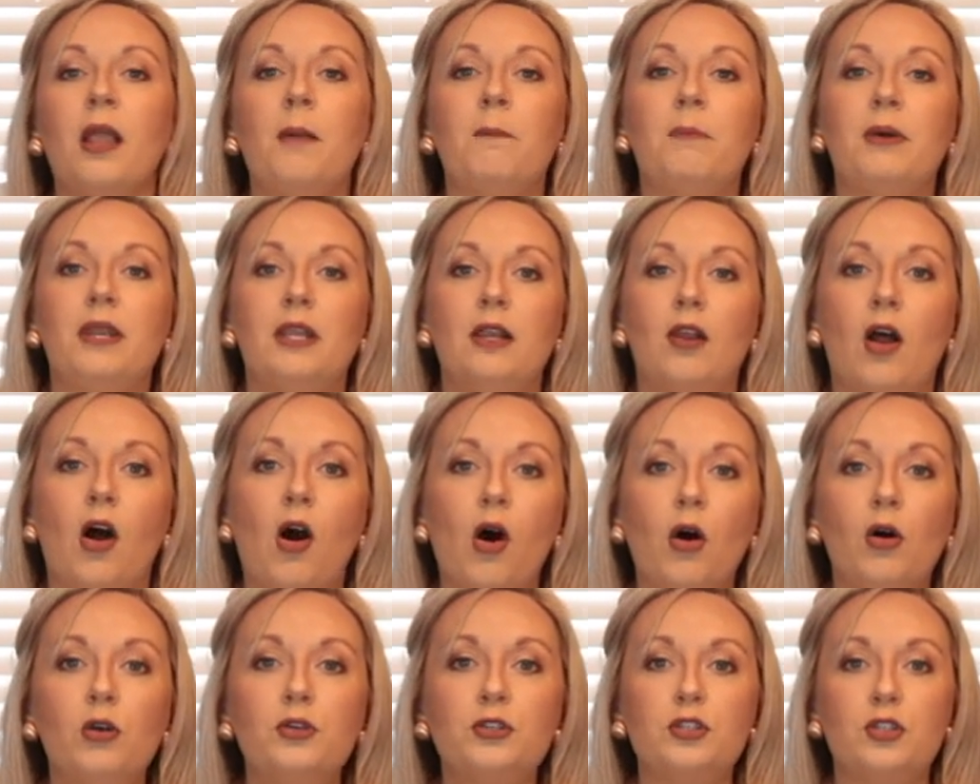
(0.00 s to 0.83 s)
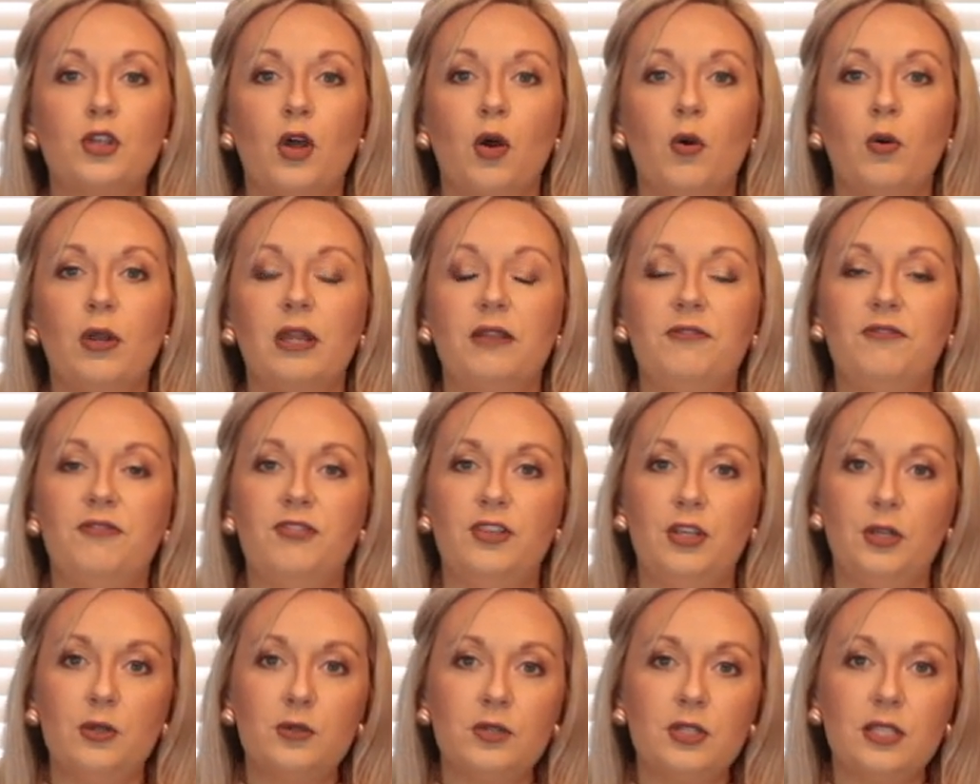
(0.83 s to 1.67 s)
but it also
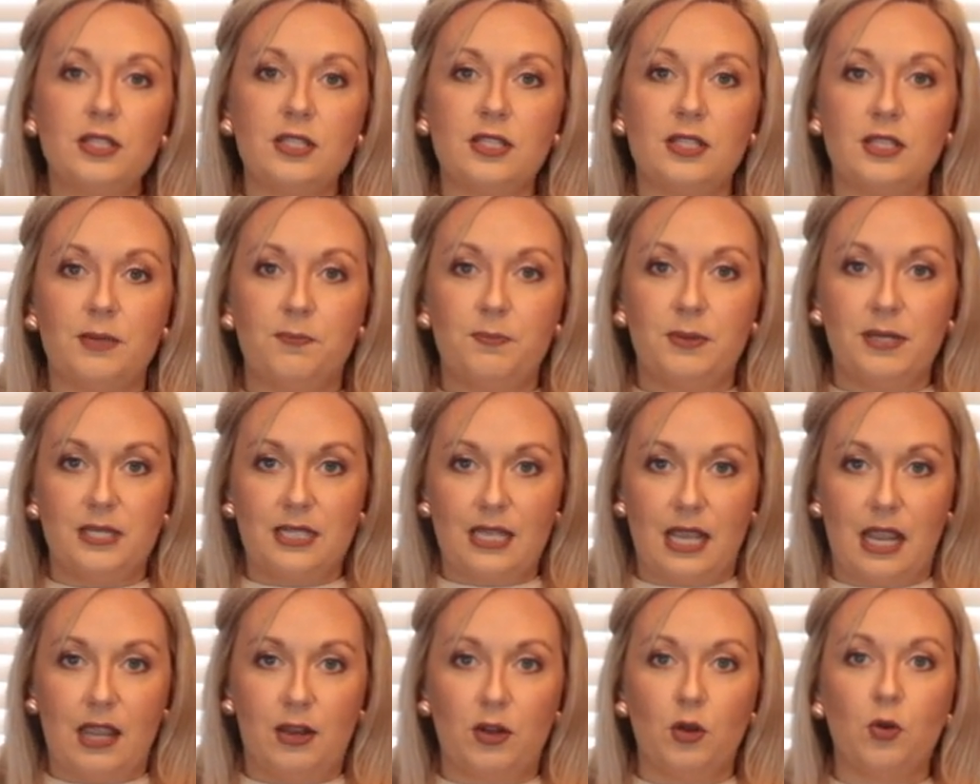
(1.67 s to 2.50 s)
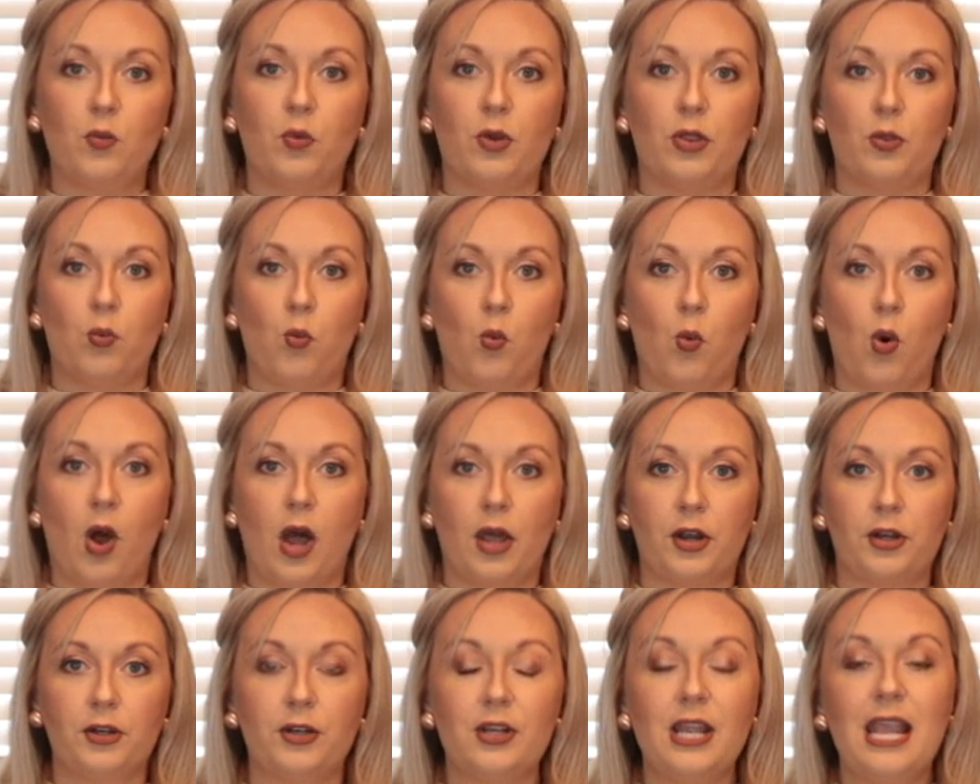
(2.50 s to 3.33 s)
infuses the potato with
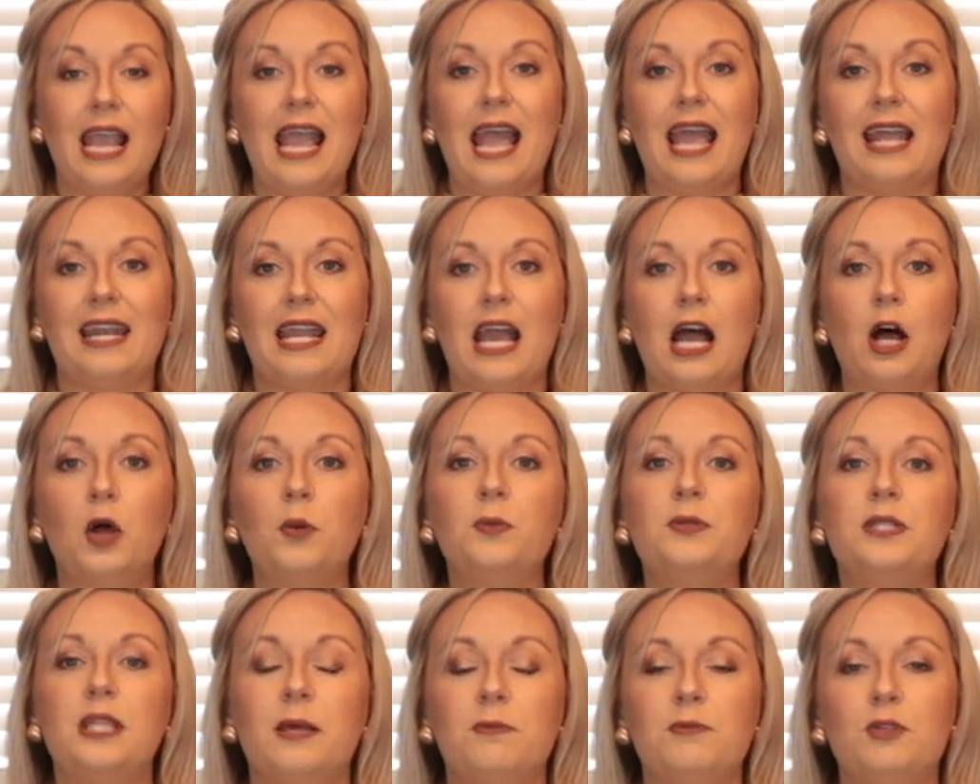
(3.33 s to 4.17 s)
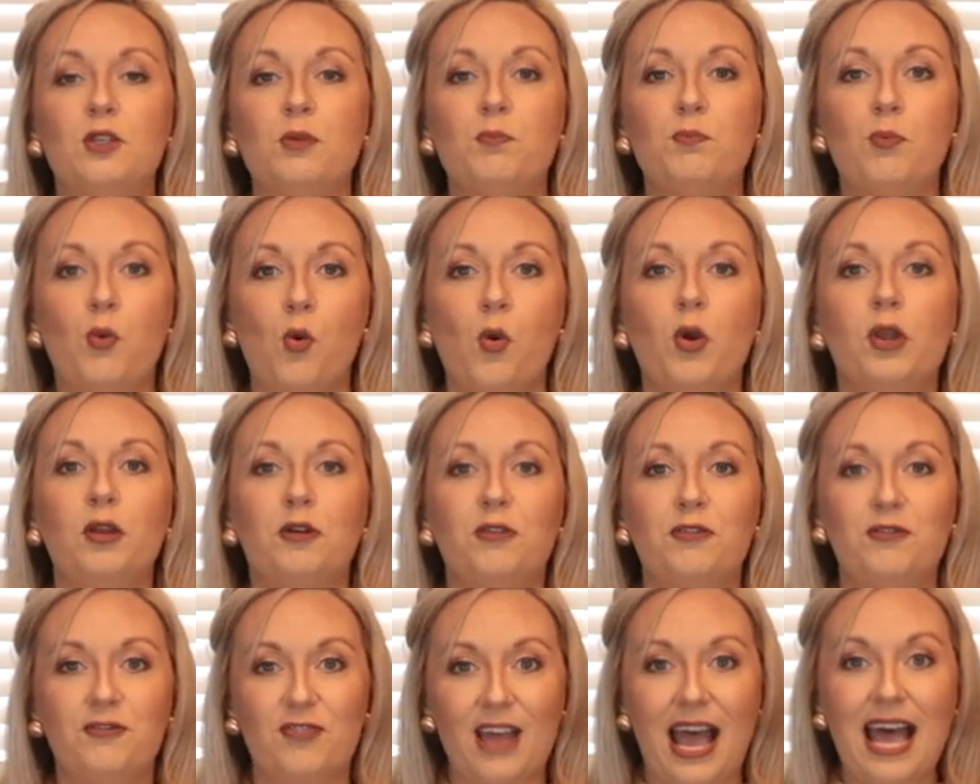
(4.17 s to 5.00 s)
water and helps them to boil
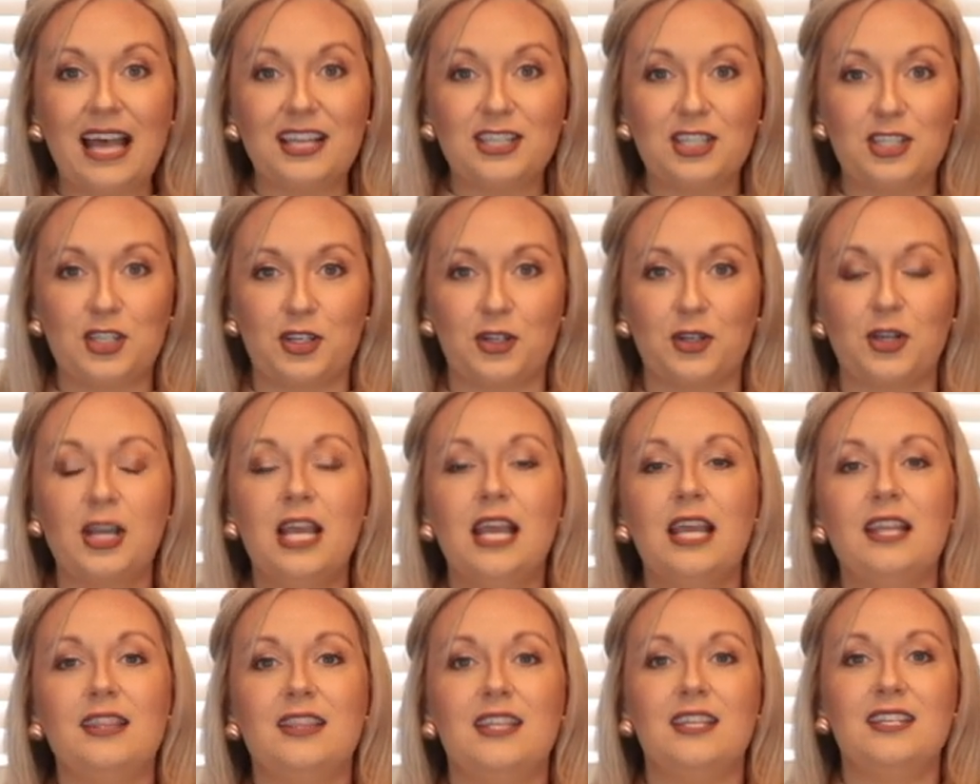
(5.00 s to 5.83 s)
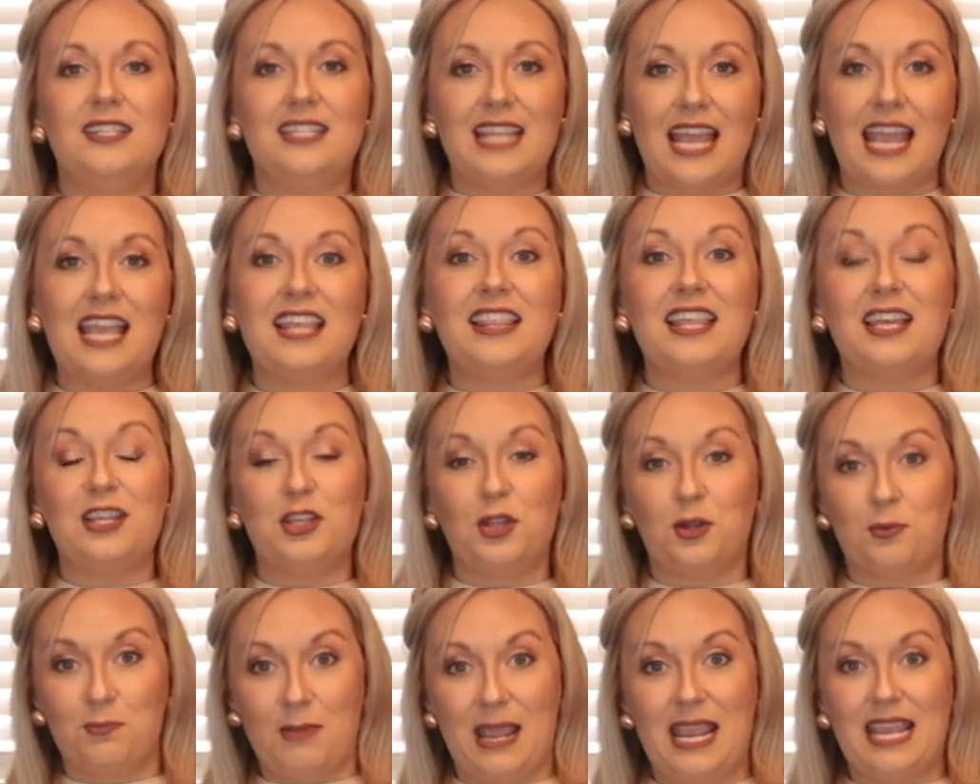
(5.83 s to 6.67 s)
faster the day that
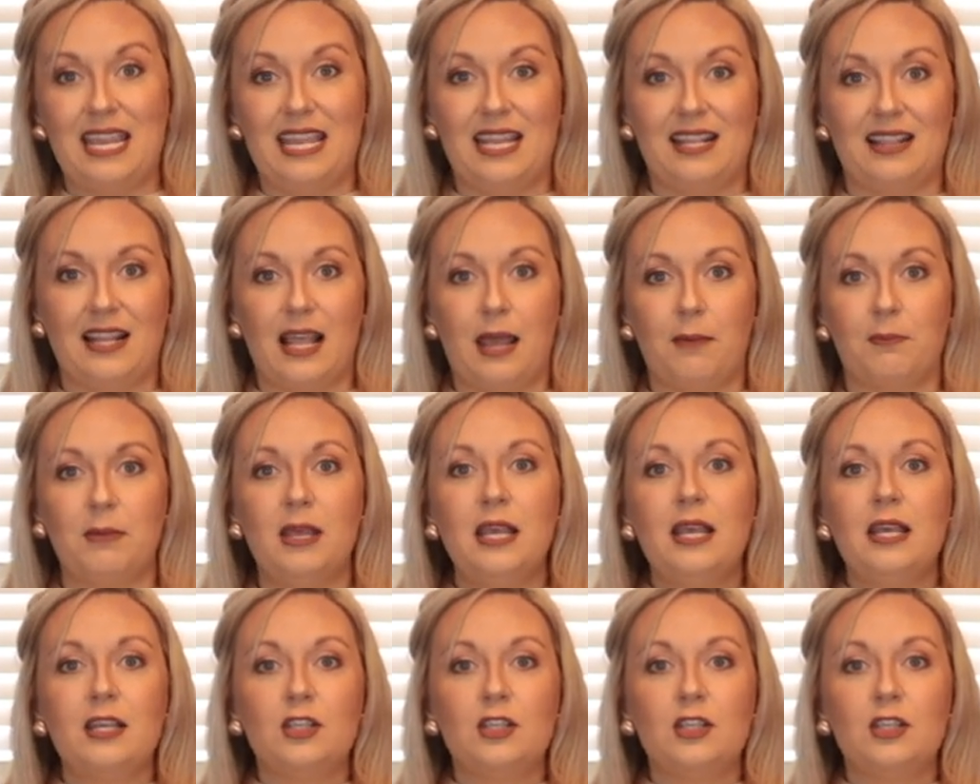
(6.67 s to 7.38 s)
you're making them.